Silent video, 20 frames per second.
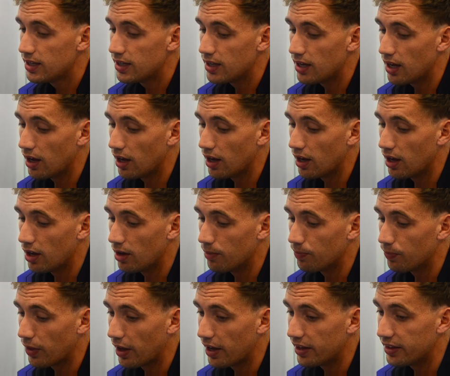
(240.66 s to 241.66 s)

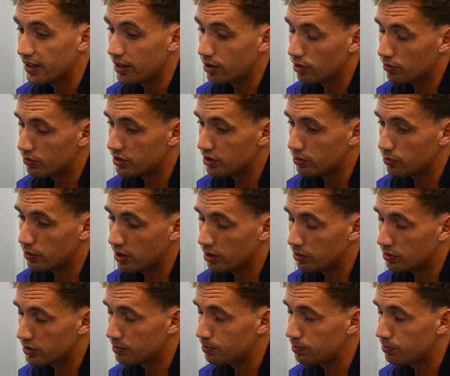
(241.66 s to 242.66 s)
And then obviously when I
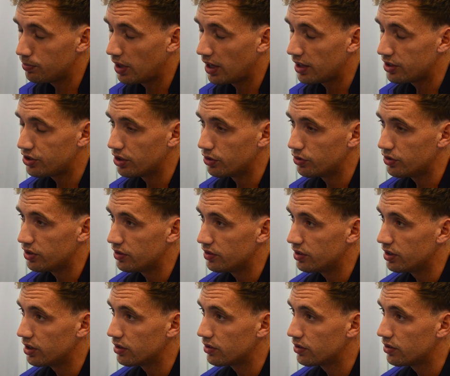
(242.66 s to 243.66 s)
was at Chelsea as a
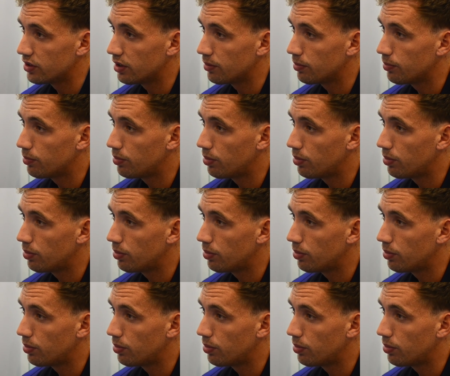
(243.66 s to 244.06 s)
youngster,